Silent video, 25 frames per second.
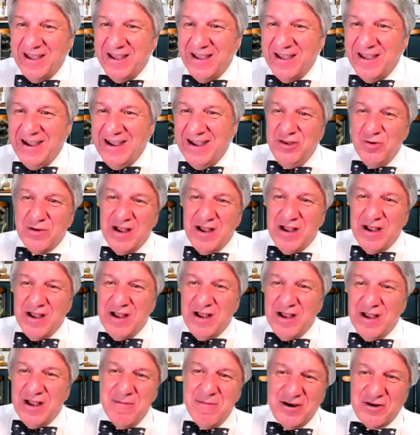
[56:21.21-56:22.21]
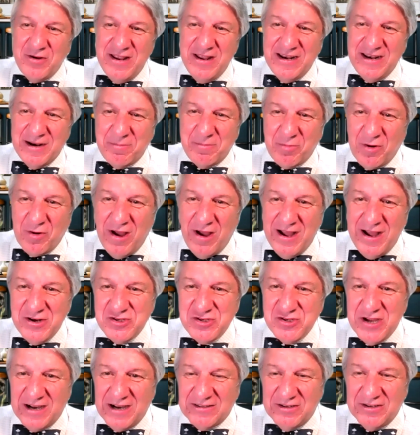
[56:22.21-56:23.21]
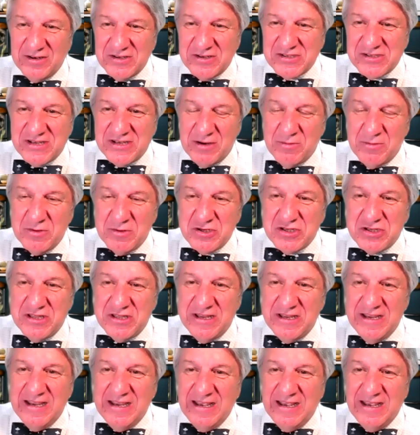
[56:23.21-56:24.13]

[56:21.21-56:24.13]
Can you comment on creating a project to distinguish the